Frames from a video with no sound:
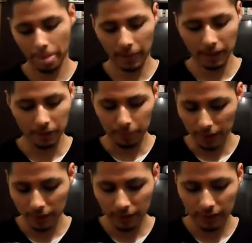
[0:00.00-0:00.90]

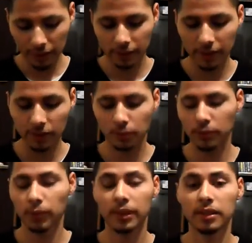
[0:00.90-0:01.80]
Especially nowadays with the
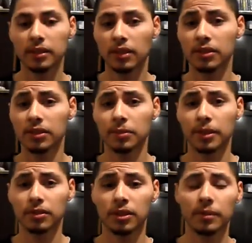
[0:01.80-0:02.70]
way cards are
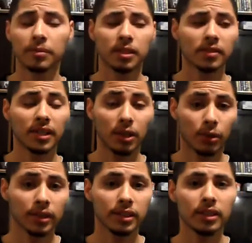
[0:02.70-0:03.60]
special summoning themselves like
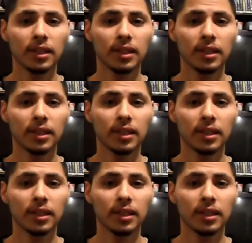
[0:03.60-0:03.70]
crazy,